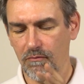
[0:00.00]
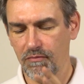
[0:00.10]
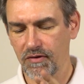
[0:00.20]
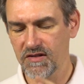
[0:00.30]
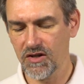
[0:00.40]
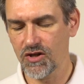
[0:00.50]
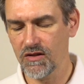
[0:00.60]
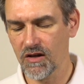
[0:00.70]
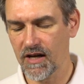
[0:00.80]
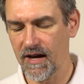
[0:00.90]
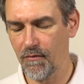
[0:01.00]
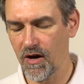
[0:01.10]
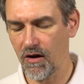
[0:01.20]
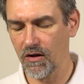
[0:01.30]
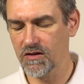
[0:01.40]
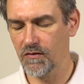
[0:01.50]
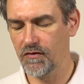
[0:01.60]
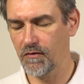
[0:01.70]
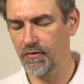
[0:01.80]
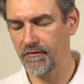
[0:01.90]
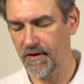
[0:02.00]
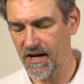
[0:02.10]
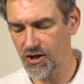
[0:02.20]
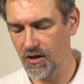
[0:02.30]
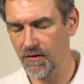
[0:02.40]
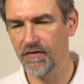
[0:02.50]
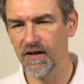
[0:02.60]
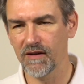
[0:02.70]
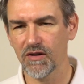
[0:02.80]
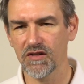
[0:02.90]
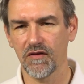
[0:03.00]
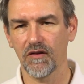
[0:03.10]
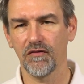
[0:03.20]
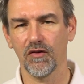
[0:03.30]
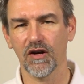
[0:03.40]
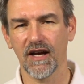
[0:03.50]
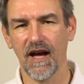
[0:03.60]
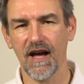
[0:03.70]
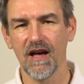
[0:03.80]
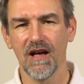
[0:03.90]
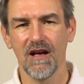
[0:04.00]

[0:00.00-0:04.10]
position the camera also for professional filmers for 4K.